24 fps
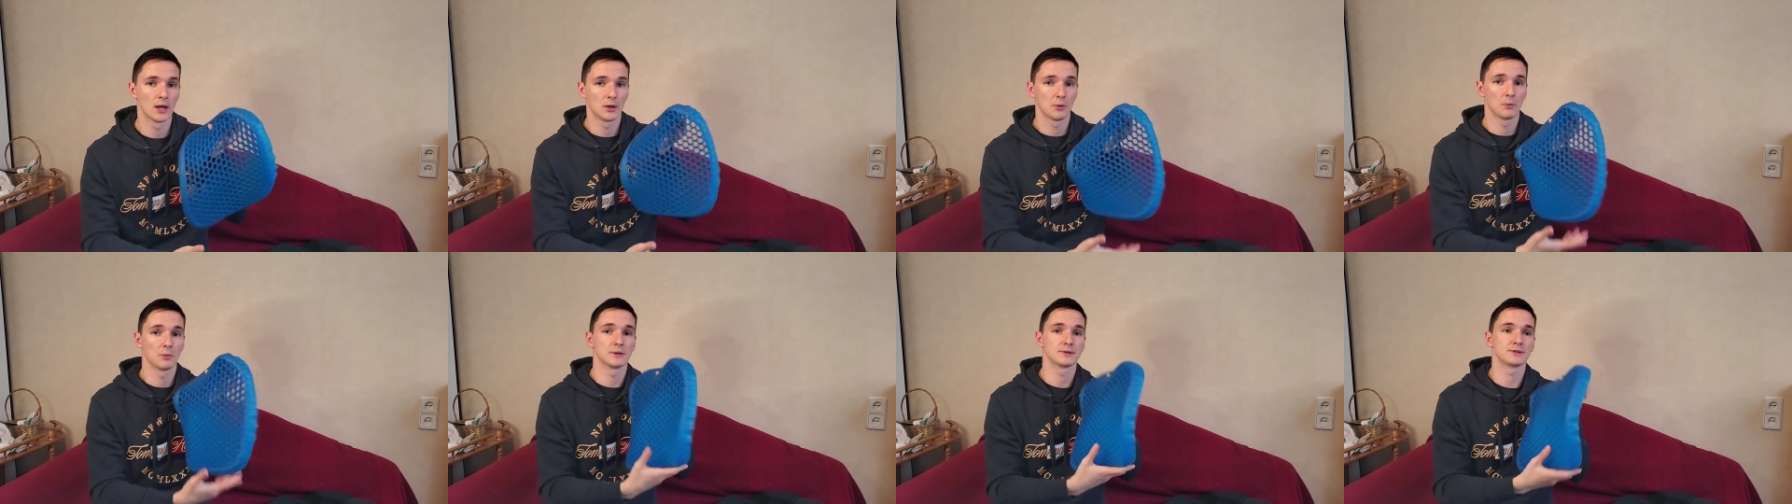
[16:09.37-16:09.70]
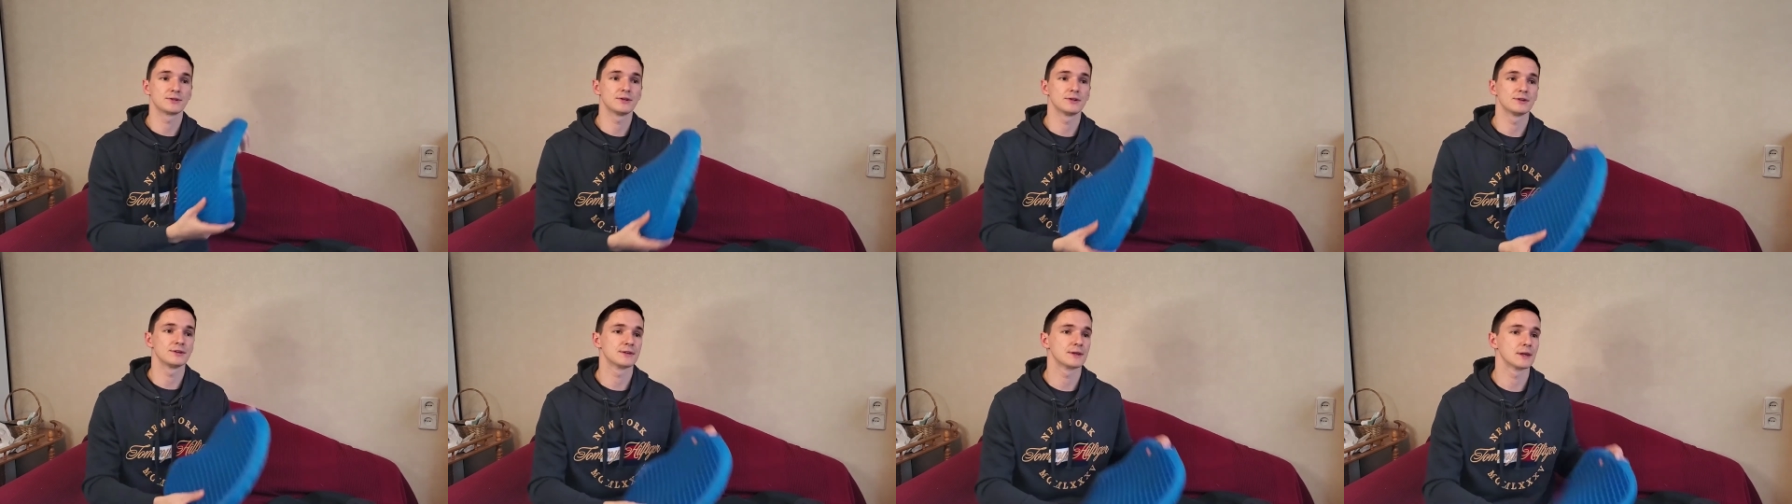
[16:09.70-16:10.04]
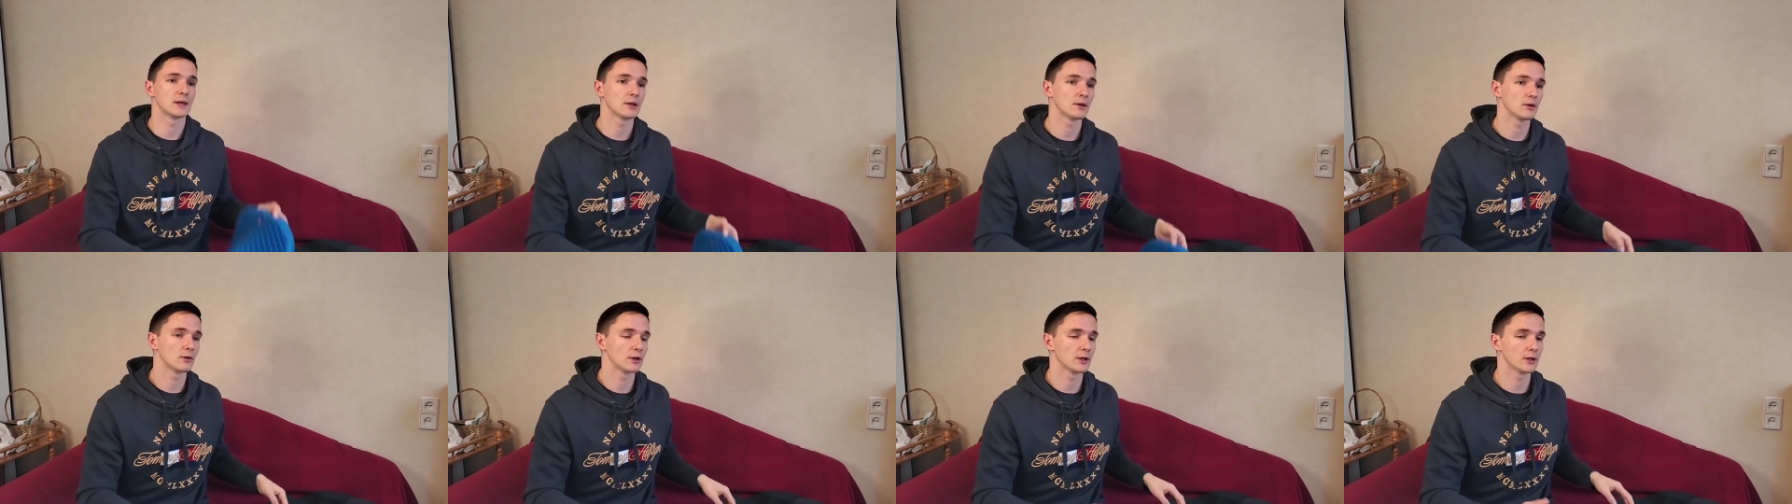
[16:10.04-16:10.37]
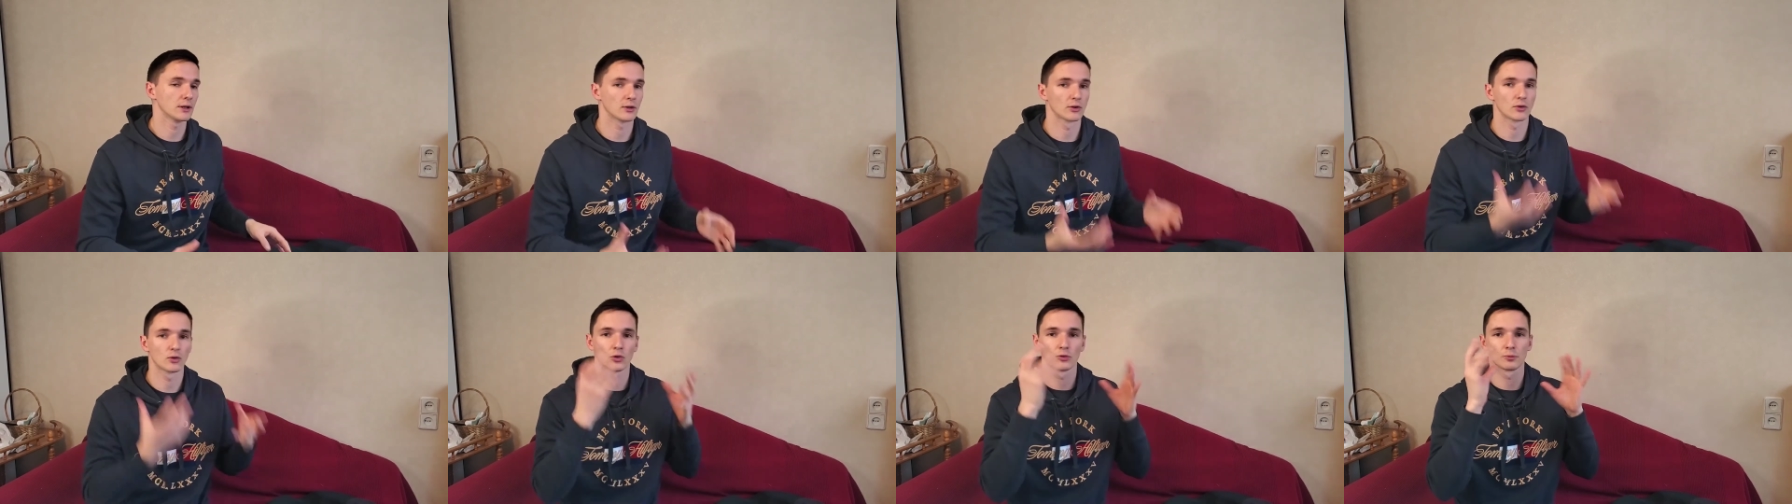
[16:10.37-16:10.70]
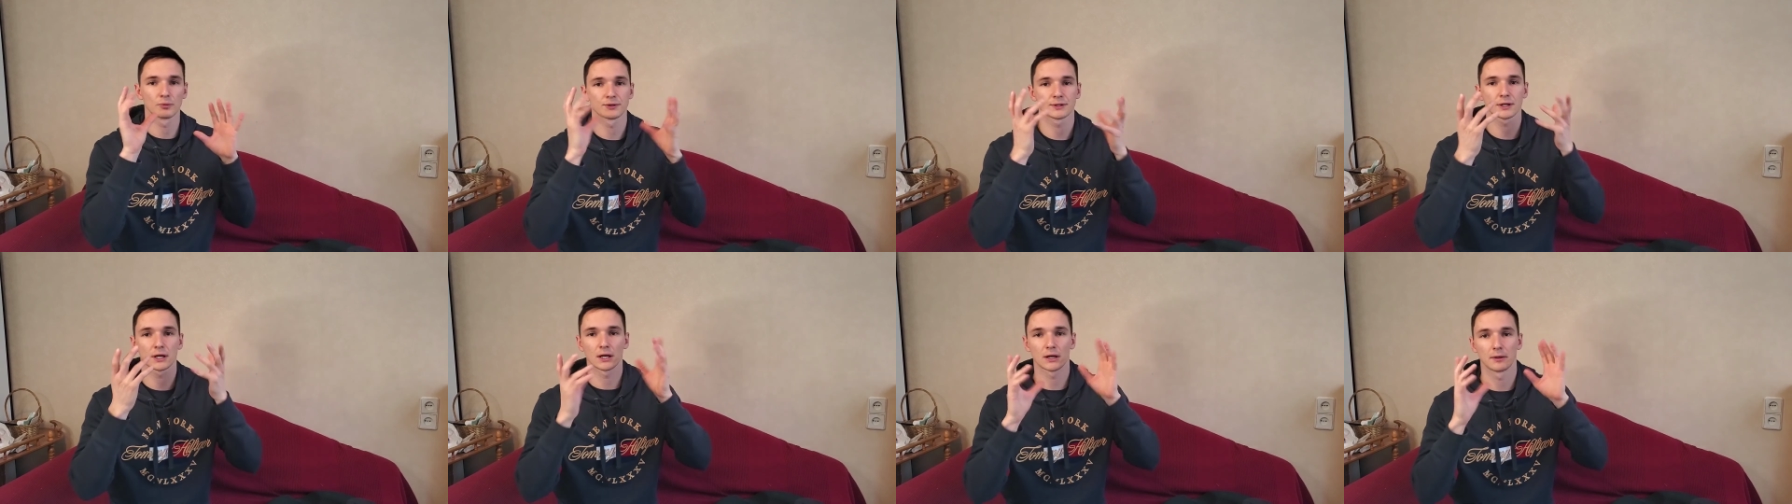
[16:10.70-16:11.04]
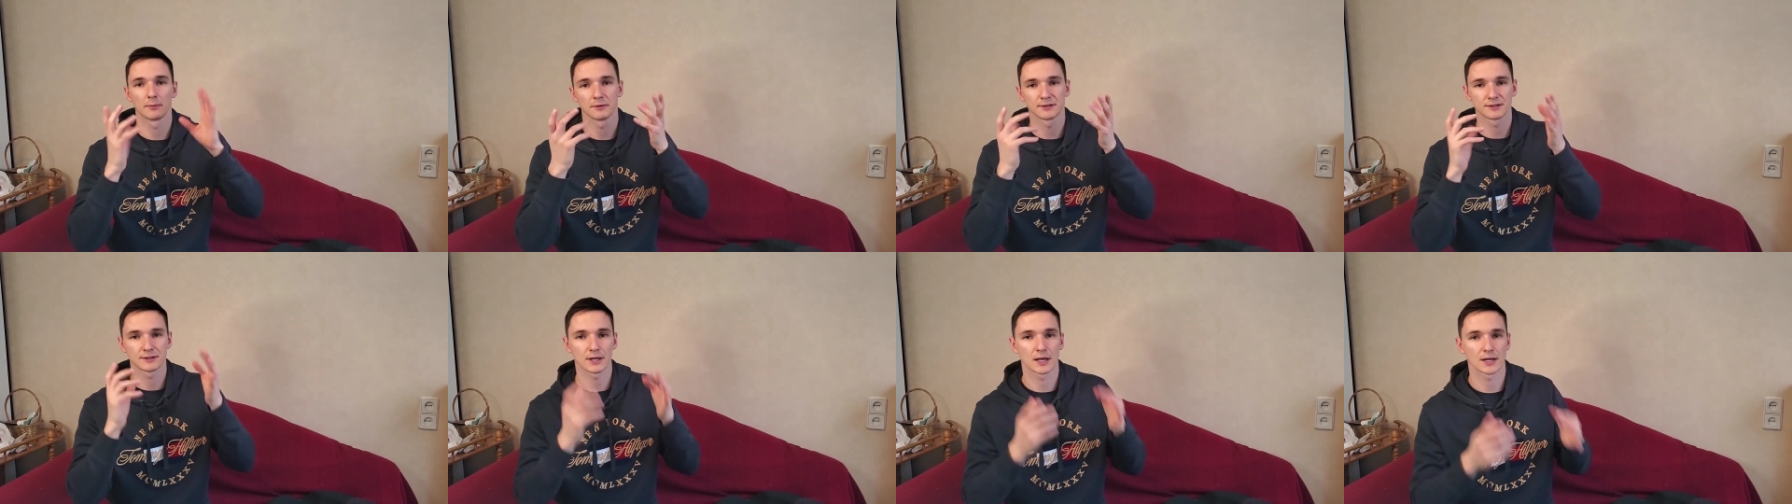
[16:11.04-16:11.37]
once you sit in it it almost kind of
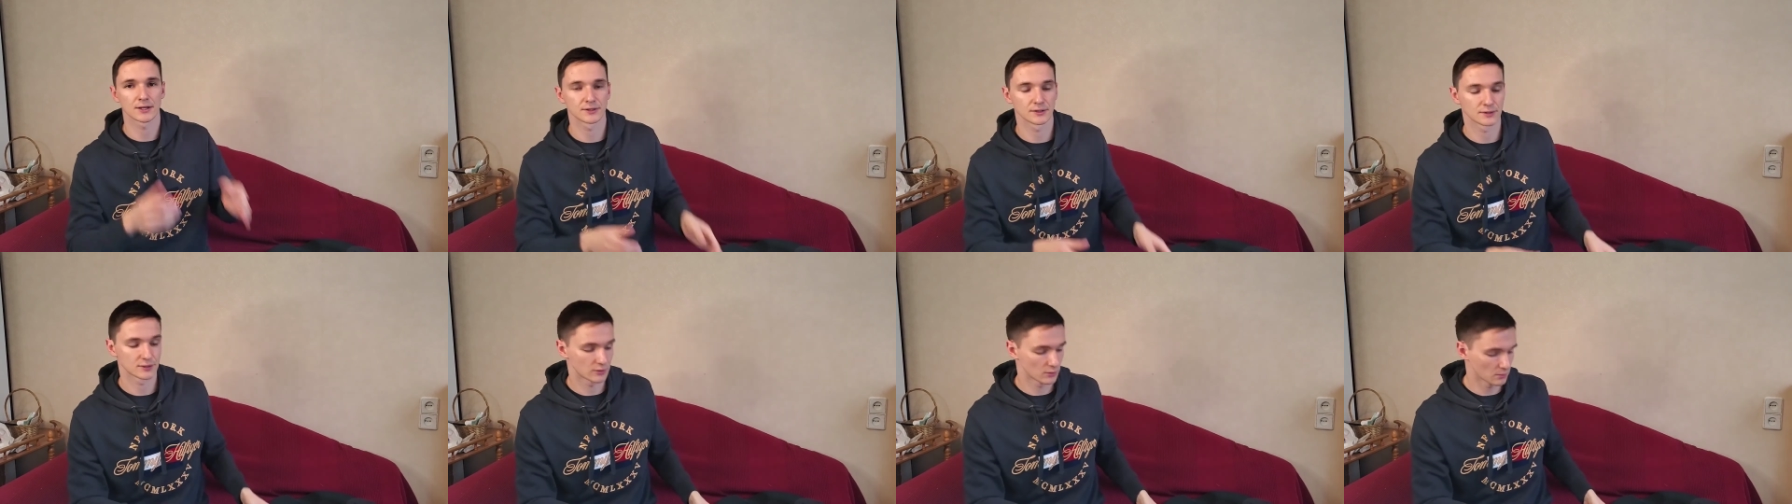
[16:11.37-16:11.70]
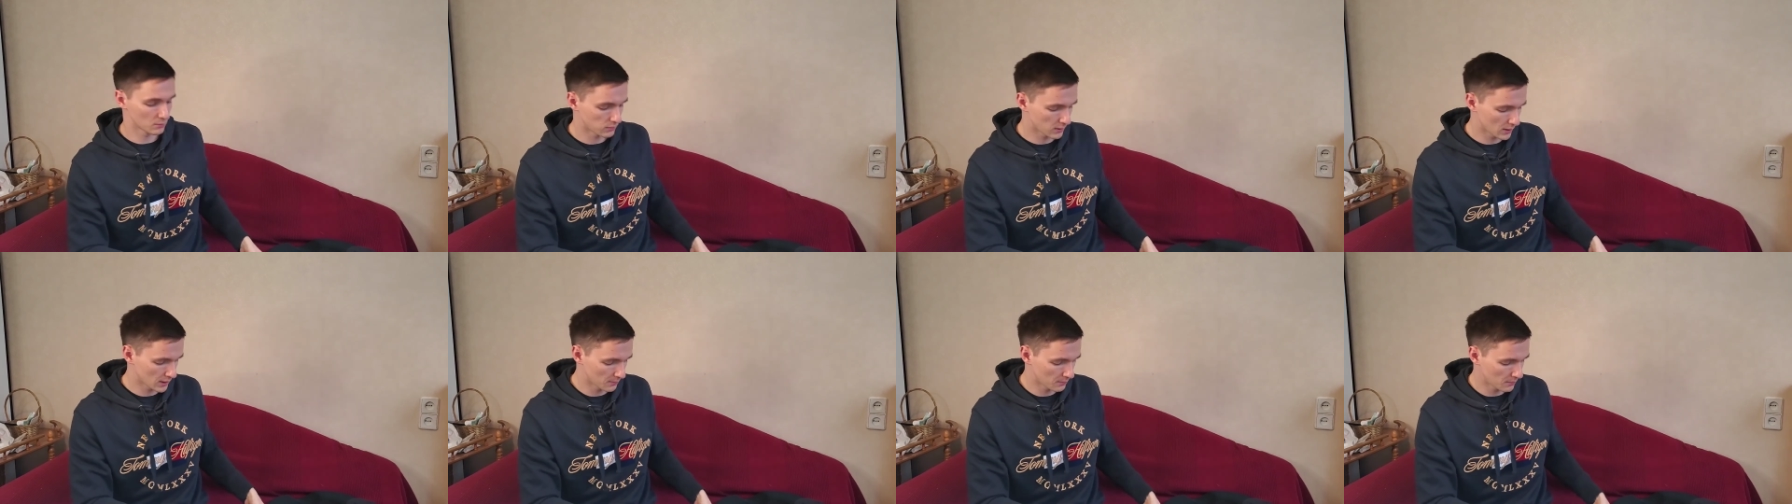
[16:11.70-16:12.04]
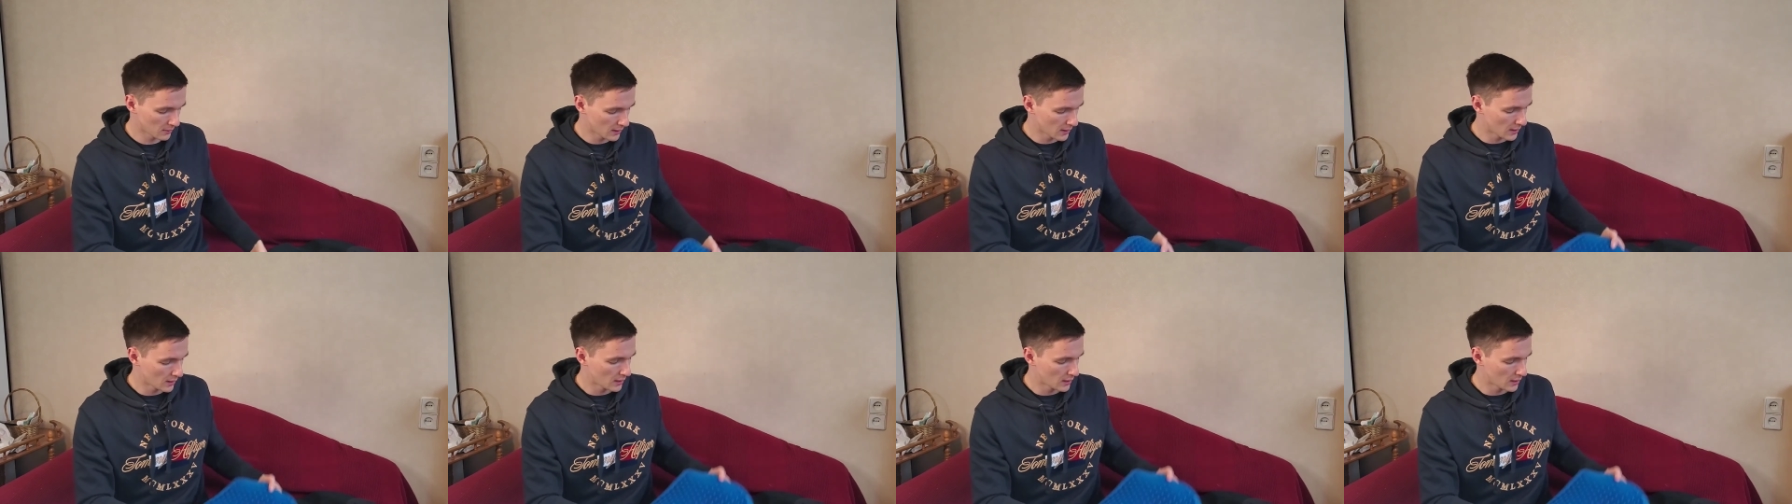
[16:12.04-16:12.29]
massages your bum